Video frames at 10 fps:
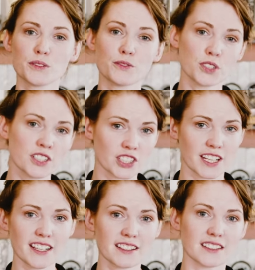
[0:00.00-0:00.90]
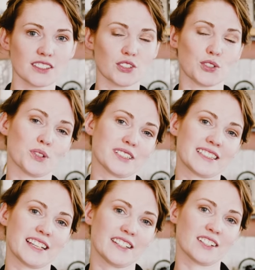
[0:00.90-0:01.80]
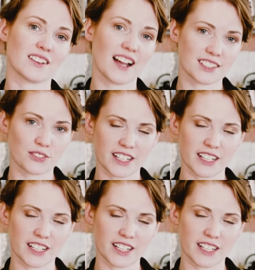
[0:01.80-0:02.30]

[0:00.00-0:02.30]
before you shake, you do want to get your glass